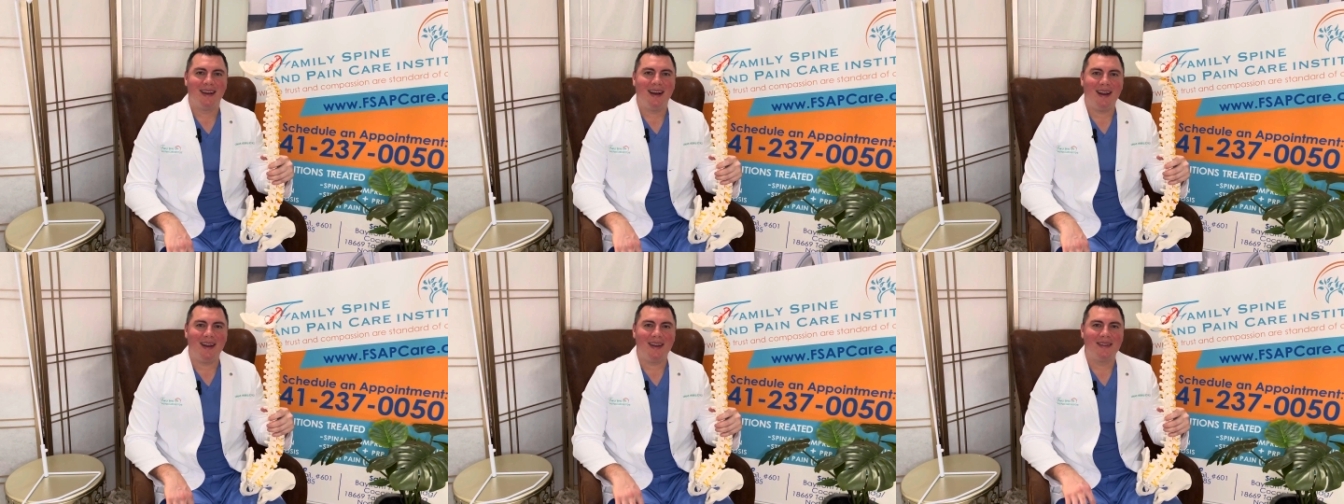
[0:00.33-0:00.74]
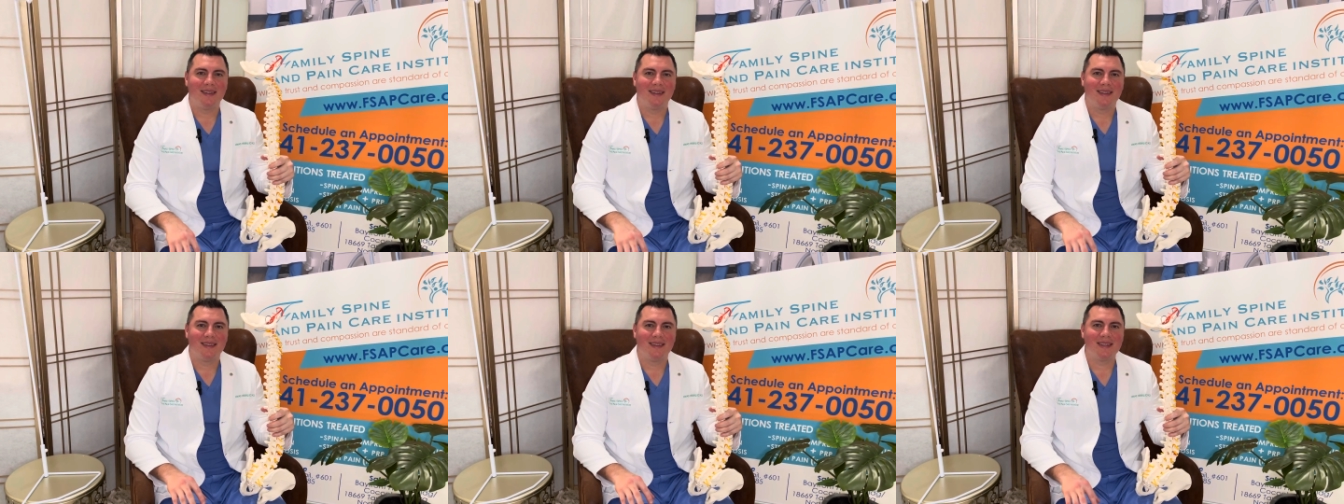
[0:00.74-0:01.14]
Hi,
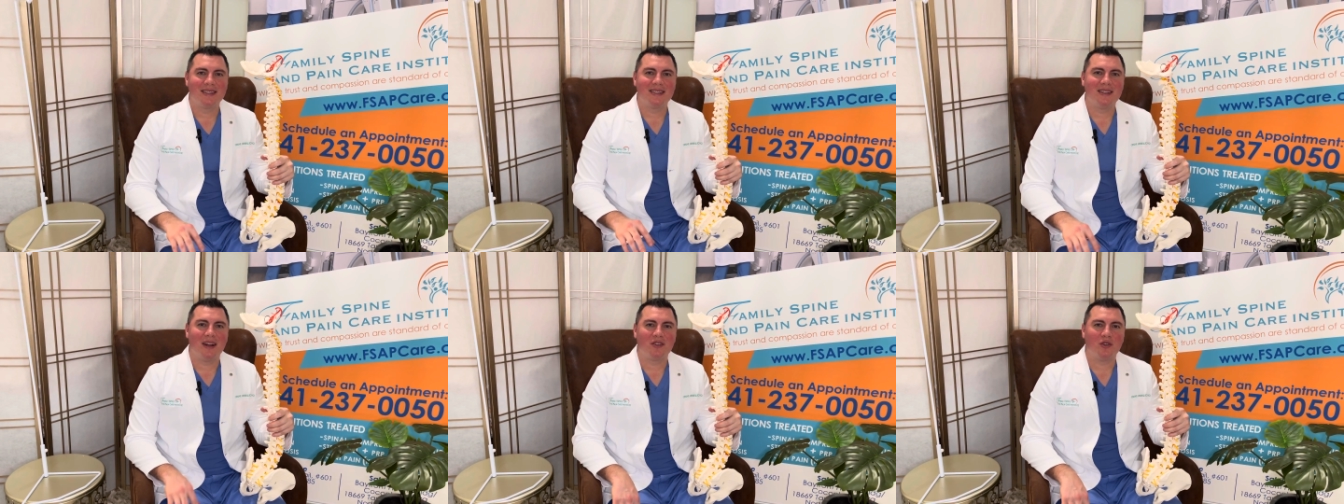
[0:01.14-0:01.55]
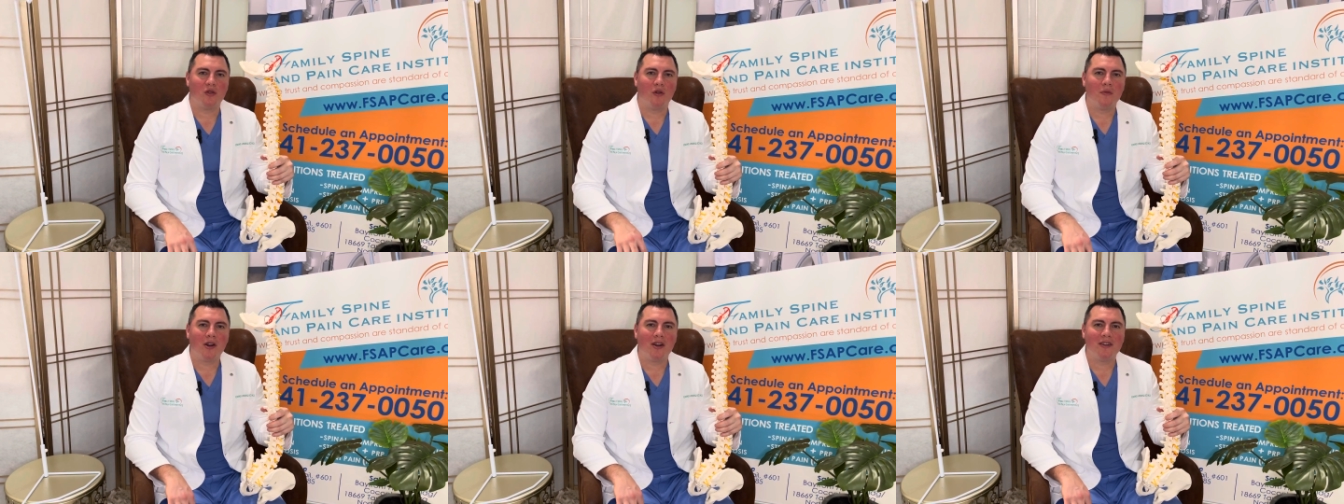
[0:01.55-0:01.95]
this is Dr.
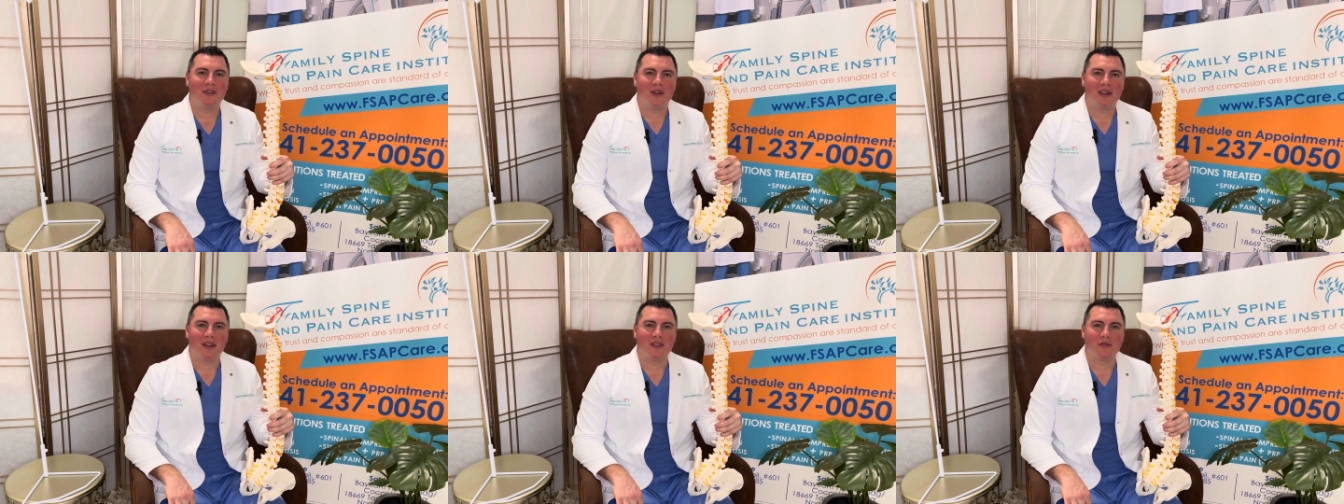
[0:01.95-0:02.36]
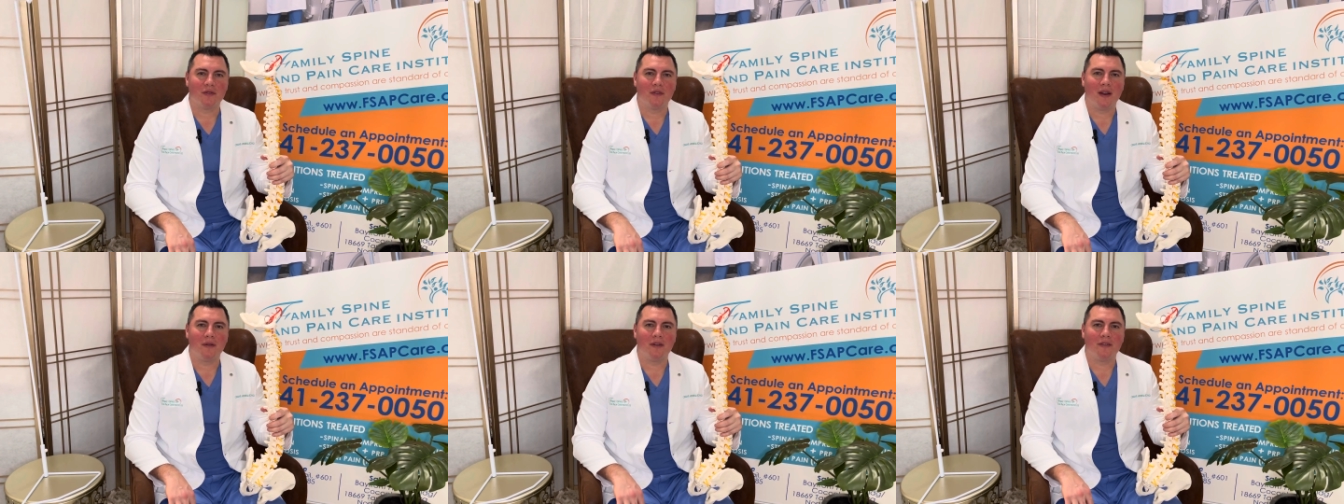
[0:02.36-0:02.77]
Omar Henriquez with
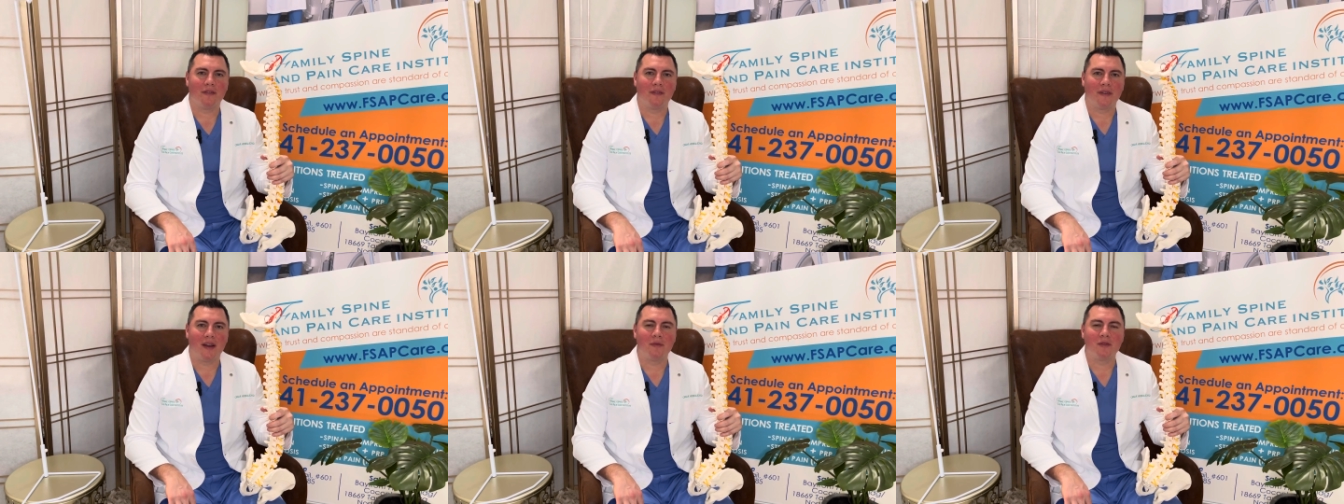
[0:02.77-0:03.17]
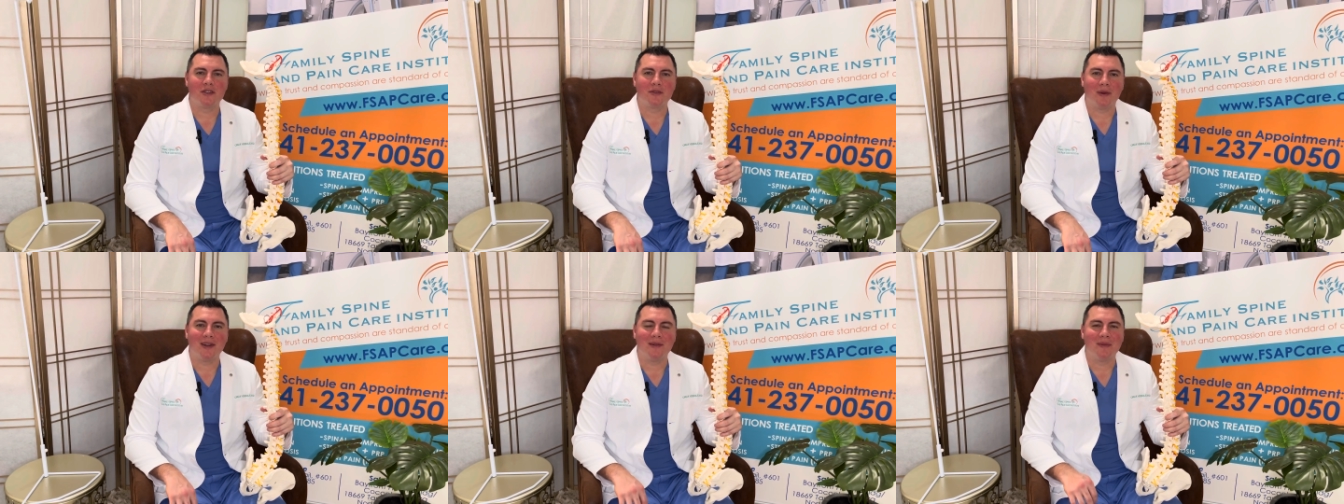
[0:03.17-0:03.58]
Family
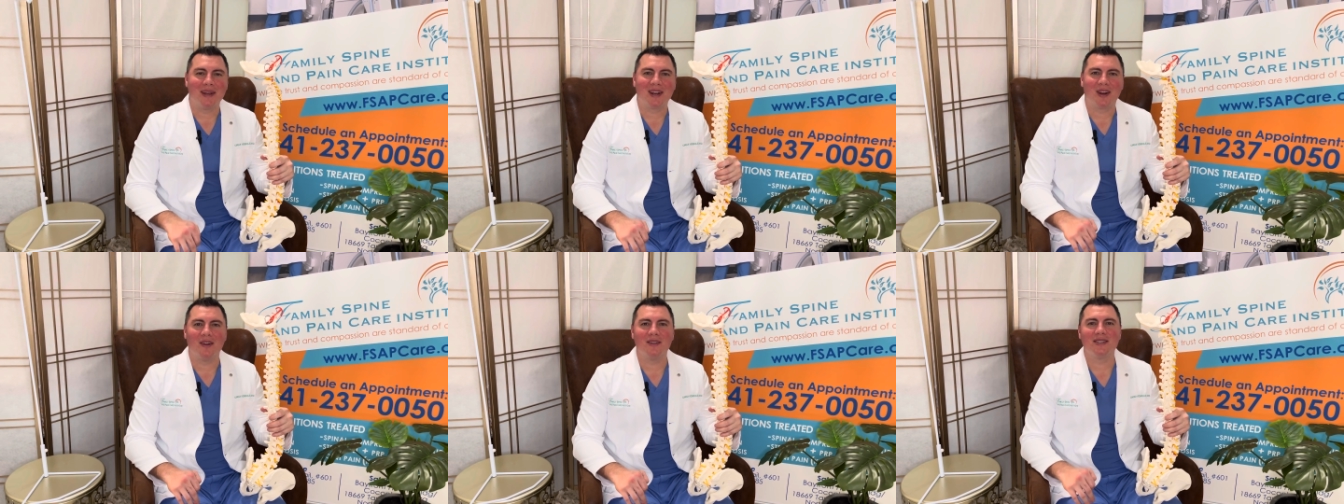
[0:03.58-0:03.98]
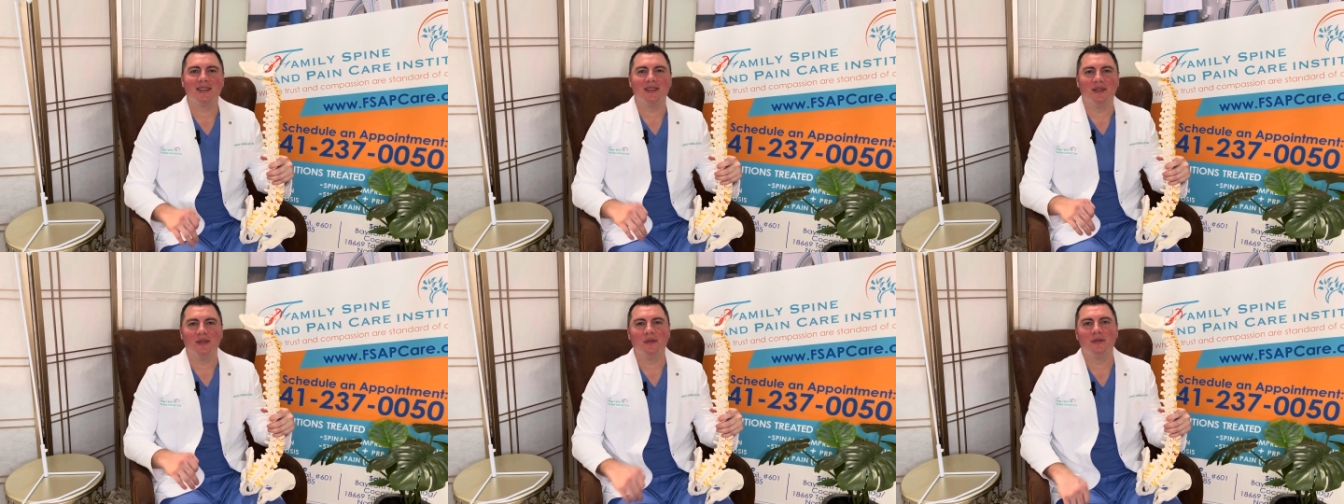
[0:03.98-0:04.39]
Spine and Pain Care
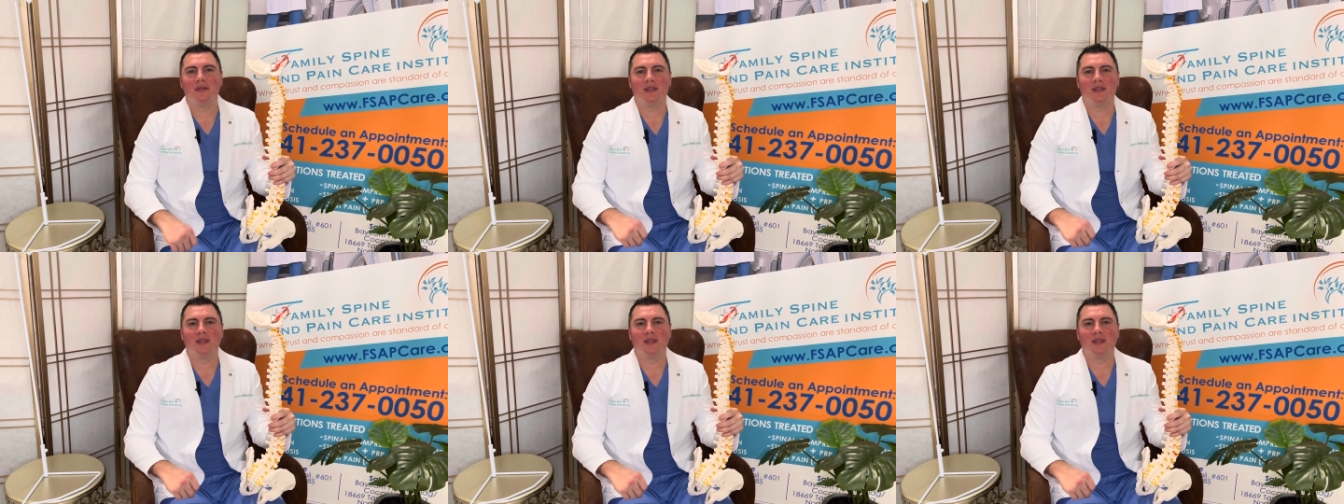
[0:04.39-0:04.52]
Institute.